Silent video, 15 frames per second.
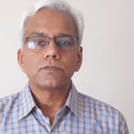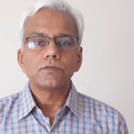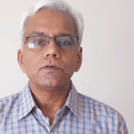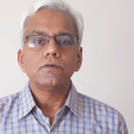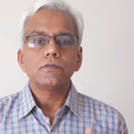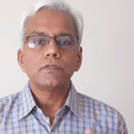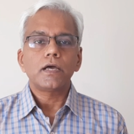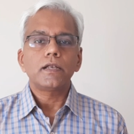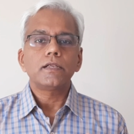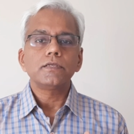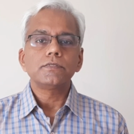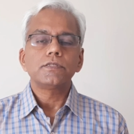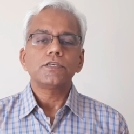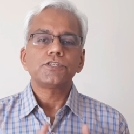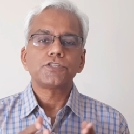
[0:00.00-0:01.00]
So that
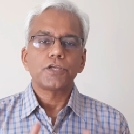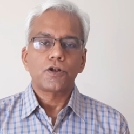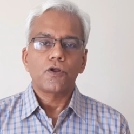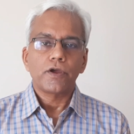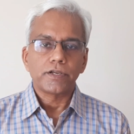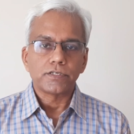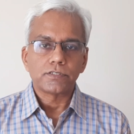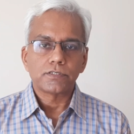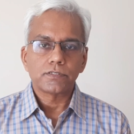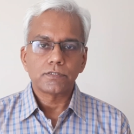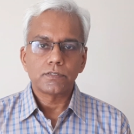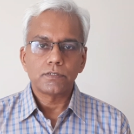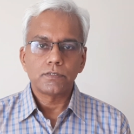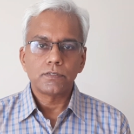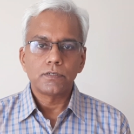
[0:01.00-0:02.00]
is the steroids.
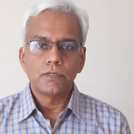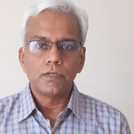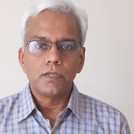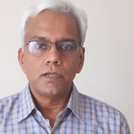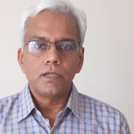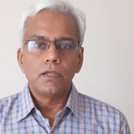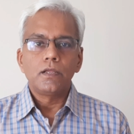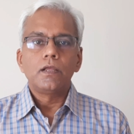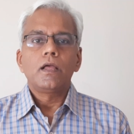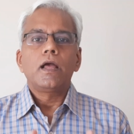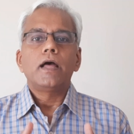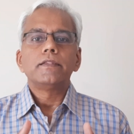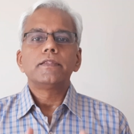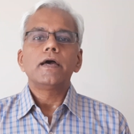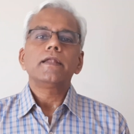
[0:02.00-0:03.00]

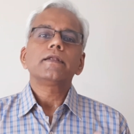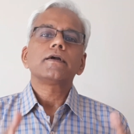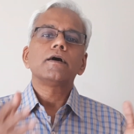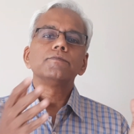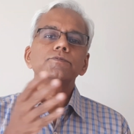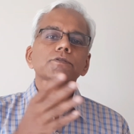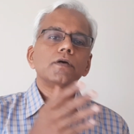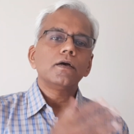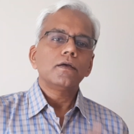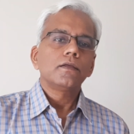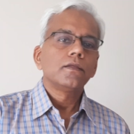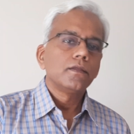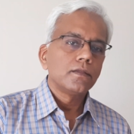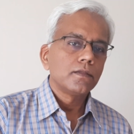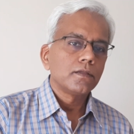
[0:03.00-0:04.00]
And then comes the
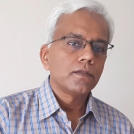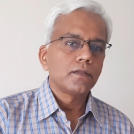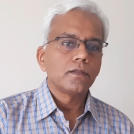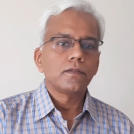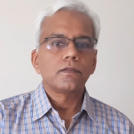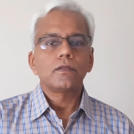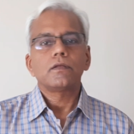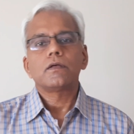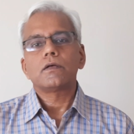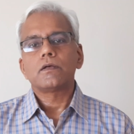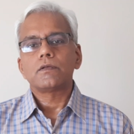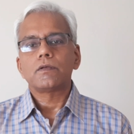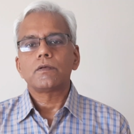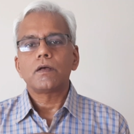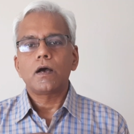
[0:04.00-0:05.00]

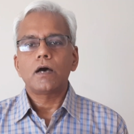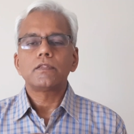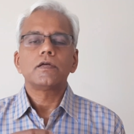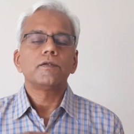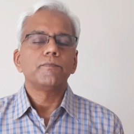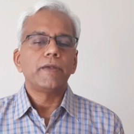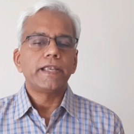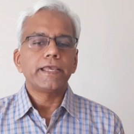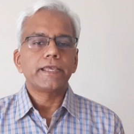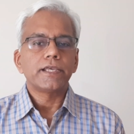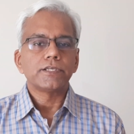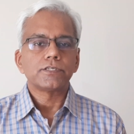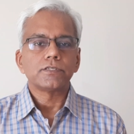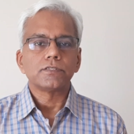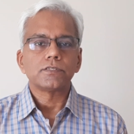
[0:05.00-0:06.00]
uh, other
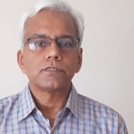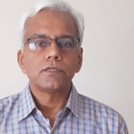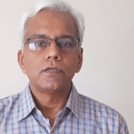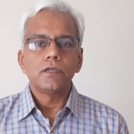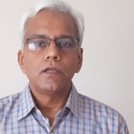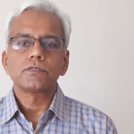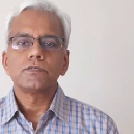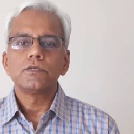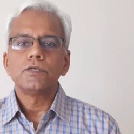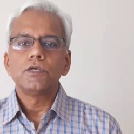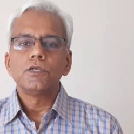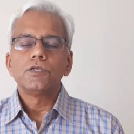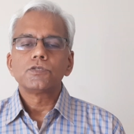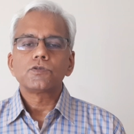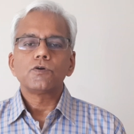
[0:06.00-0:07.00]
medications.
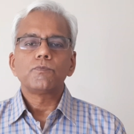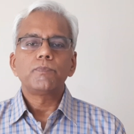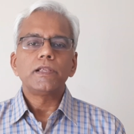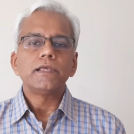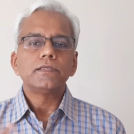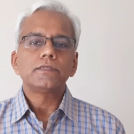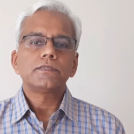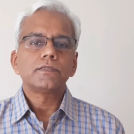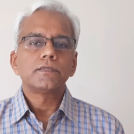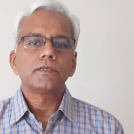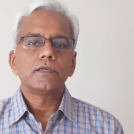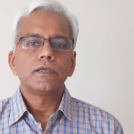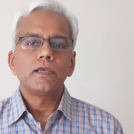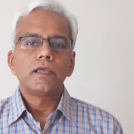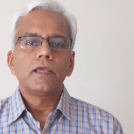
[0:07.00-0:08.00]
So please
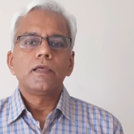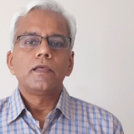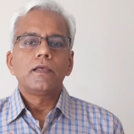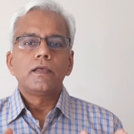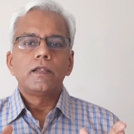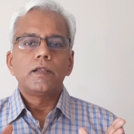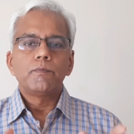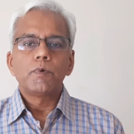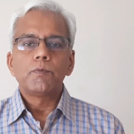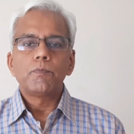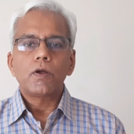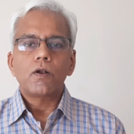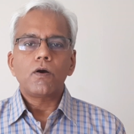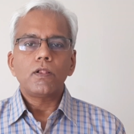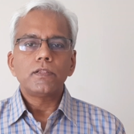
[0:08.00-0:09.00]

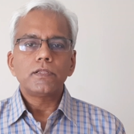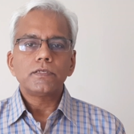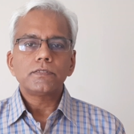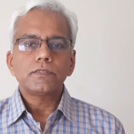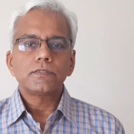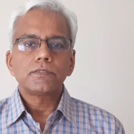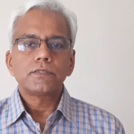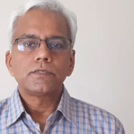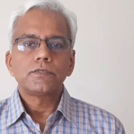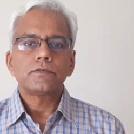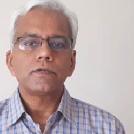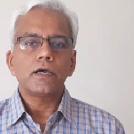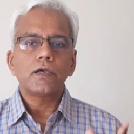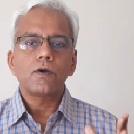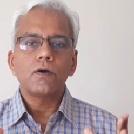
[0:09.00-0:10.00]
remember all this,
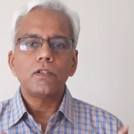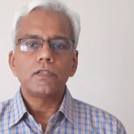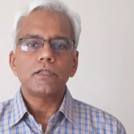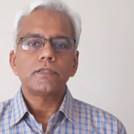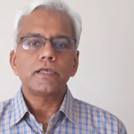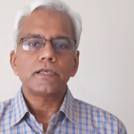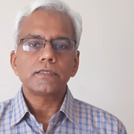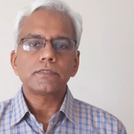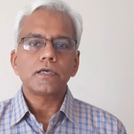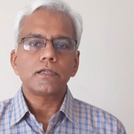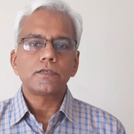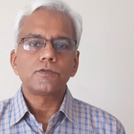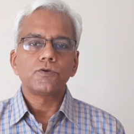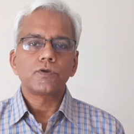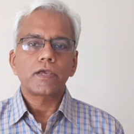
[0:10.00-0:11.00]
try all the things
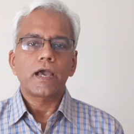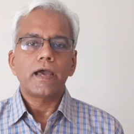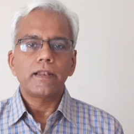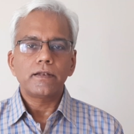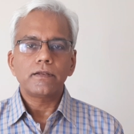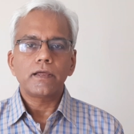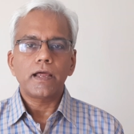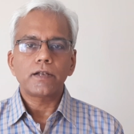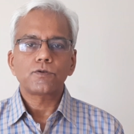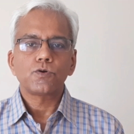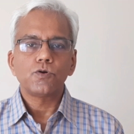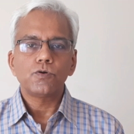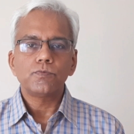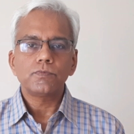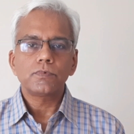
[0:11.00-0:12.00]
that you can at
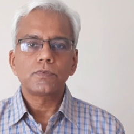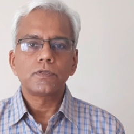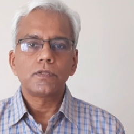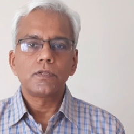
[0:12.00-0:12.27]
home